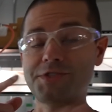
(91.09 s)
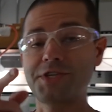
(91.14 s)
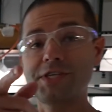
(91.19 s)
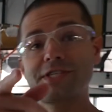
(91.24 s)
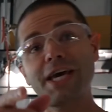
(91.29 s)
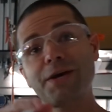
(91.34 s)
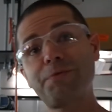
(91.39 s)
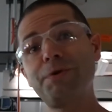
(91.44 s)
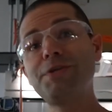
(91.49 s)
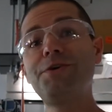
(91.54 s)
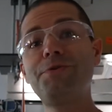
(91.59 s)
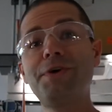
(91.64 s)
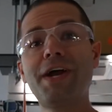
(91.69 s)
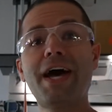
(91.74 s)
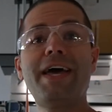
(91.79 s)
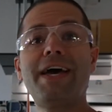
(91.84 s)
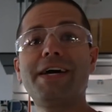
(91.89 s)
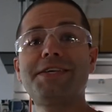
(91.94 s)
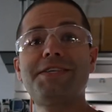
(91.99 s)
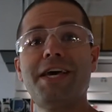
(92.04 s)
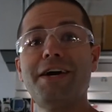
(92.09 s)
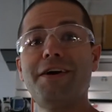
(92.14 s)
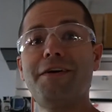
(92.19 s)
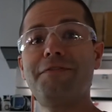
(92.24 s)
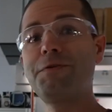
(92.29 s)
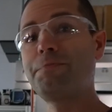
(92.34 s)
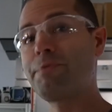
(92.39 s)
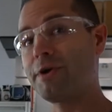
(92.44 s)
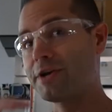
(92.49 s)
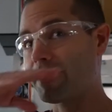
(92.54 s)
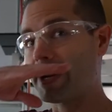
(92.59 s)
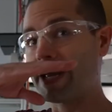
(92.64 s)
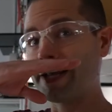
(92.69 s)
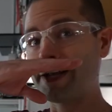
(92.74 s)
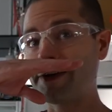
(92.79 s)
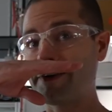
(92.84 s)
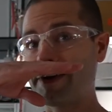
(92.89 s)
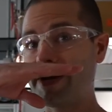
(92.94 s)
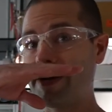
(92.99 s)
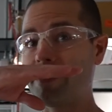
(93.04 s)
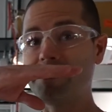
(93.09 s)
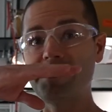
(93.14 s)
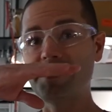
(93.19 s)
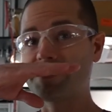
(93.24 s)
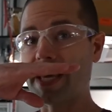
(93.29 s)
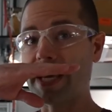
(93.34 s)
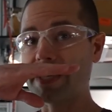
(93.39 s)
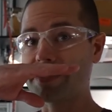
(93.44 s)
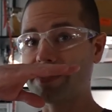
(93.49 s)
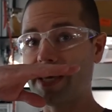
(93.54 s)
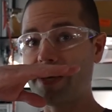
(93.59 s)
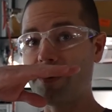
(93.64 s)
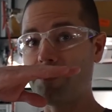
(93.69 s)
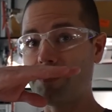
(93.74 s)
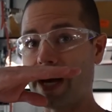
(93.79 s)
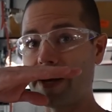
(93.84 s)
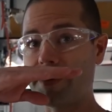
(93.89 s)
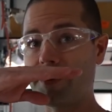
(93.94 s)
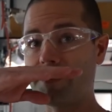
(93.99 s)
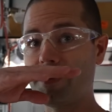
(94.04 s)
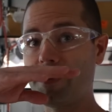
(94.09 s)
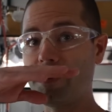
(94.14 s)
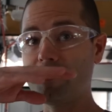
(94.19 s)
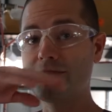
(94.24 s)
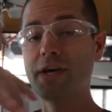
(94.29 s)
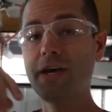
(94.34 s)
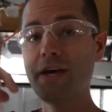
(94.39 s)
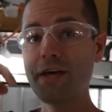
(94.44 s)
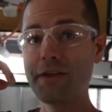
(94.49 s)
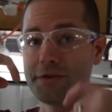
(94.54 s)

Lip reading: Just like when you and I exhale. If you put your hand under here and just exhale out of your nose,